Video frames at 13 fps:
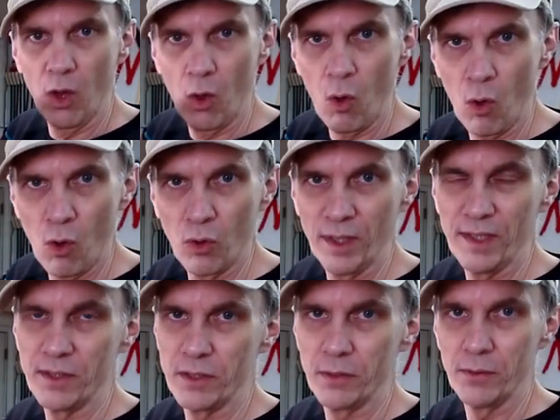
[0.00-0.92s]
a hole
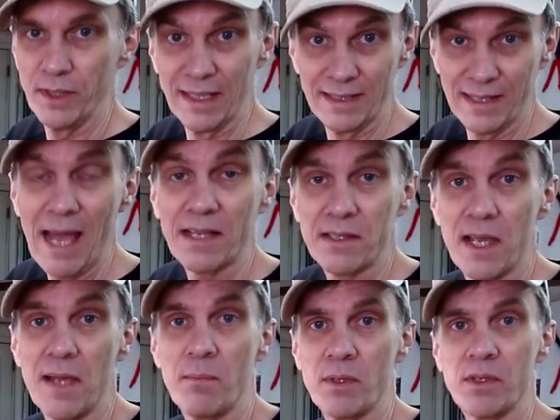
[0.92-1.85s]
into in the exact
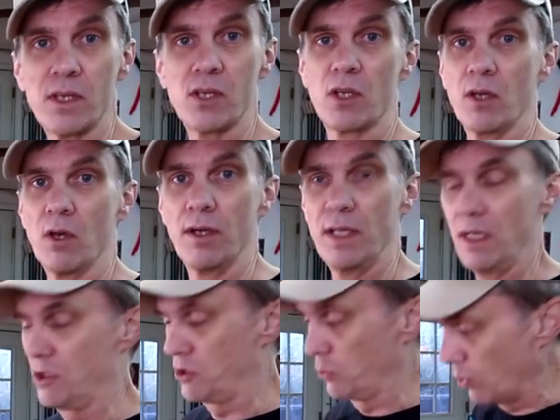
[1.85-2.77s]
same position on
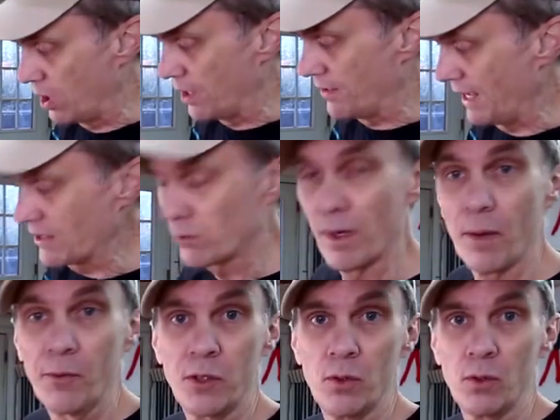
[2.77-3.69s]
each one. That's when
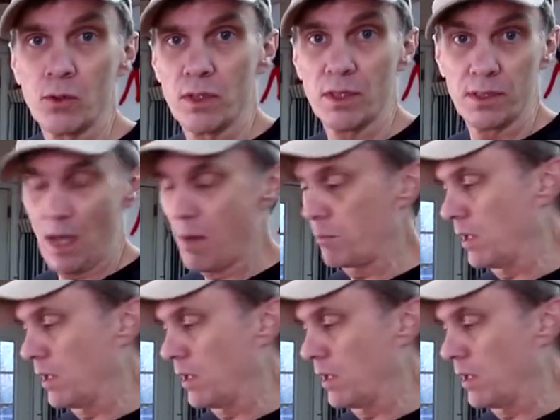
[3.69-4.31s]
I would use the stop